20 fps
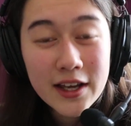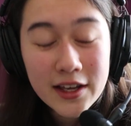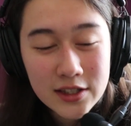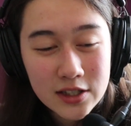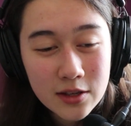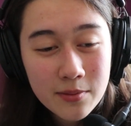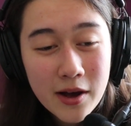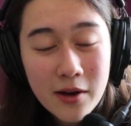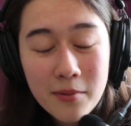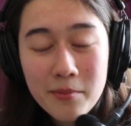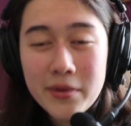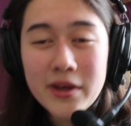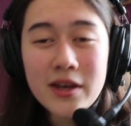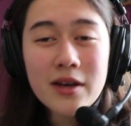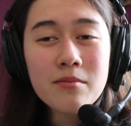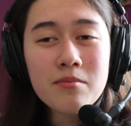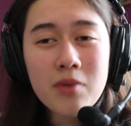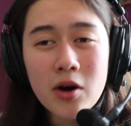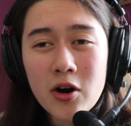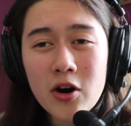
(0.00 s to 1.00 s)
it's about
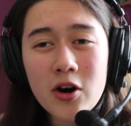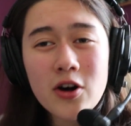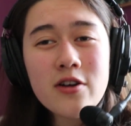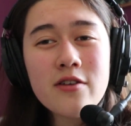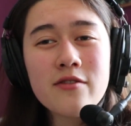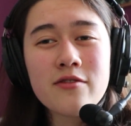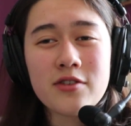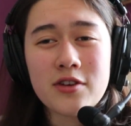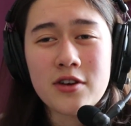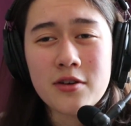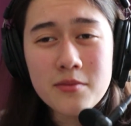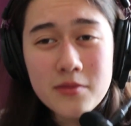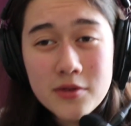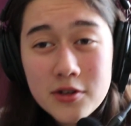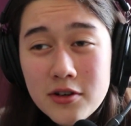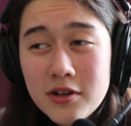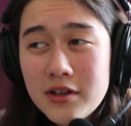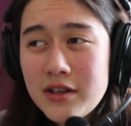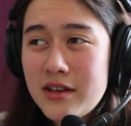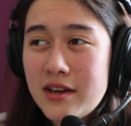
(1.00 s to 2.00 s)
being part of the
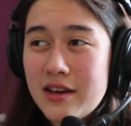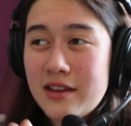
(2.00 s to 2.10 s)
community,